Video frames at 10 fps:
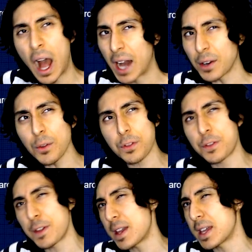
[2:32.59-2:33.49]
don't
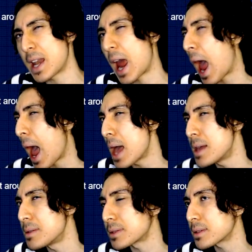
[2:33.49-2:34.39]
think it
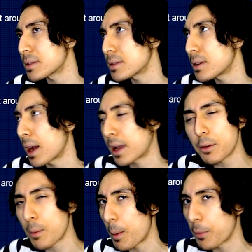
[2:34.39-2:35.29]
has, I can't
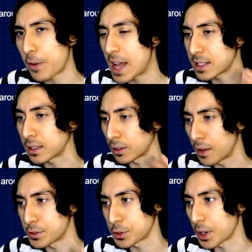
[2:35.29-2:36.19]
remember if it has
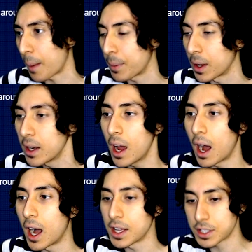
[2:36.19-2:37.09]
gloves or not, but
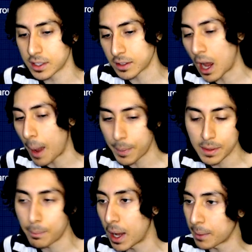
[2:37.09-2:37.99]
it's just the top
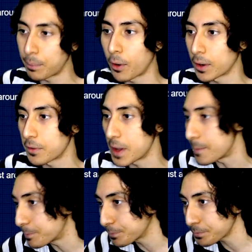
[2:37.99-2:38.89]
and the bottom part of it.
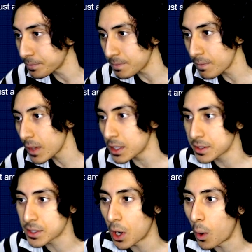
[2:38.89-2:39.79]

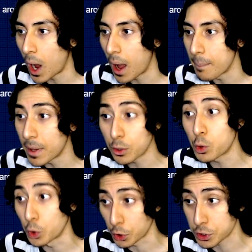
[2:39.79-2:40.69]
So Metal
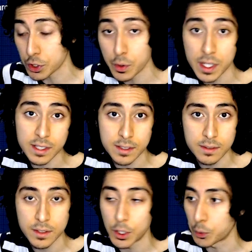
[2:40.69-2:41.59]
Cooler suit is,
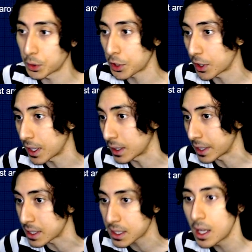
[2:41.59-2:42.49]
you know, returning at
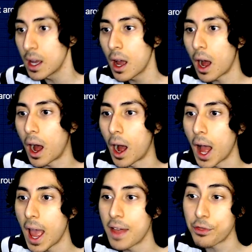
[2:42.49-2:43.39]
least.
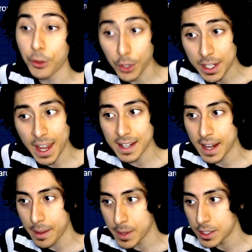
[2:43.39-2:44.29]
And 30k
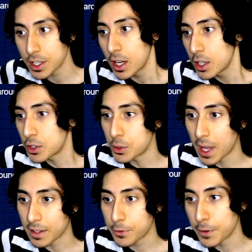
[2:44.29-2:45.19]
damage, you
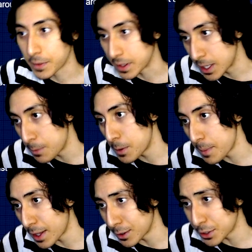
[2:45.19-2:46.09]
get 50 TP
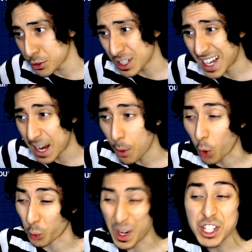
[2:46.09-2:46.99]
medals, street name
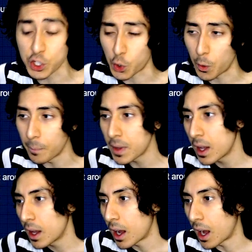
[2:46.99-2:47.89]
original.
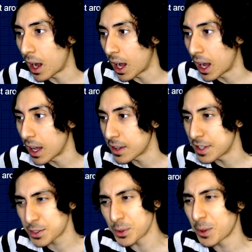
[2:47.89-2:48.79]

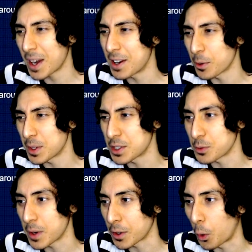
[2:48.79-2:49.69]
This one right here, which is
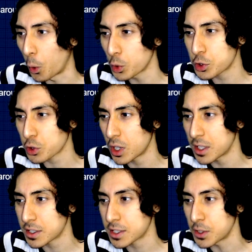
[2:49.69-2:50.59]
weird,
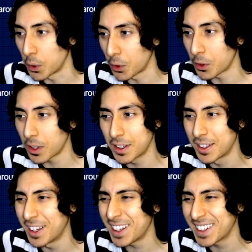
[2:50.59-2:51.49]
Ultra Soul.
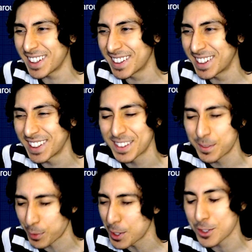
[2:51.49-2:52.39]

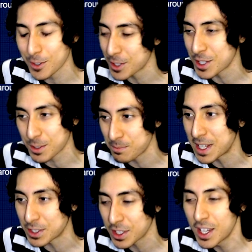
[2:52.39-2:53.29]
Pretty sure it just
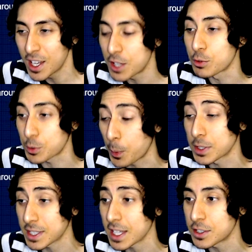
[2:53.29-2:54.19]
means it was
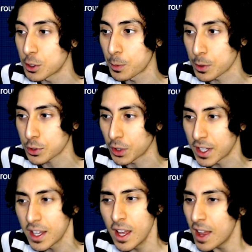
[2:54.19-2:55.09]
supposed to say Super
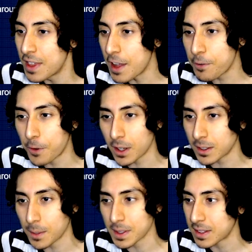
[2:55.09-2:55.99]
Soul. They
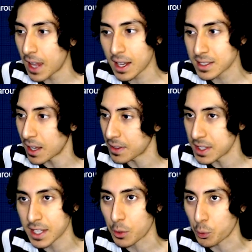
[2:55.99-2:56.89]
fucked up the text on
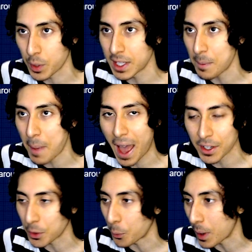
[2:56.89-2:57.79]
this like really bad
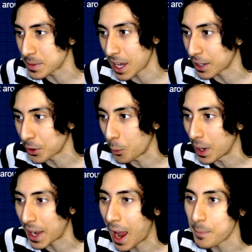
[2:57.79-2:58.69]
on the website. I don't know
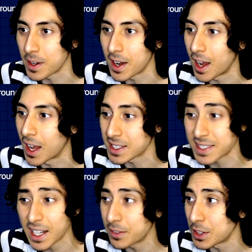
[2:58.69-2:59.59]
what happened. It's not even the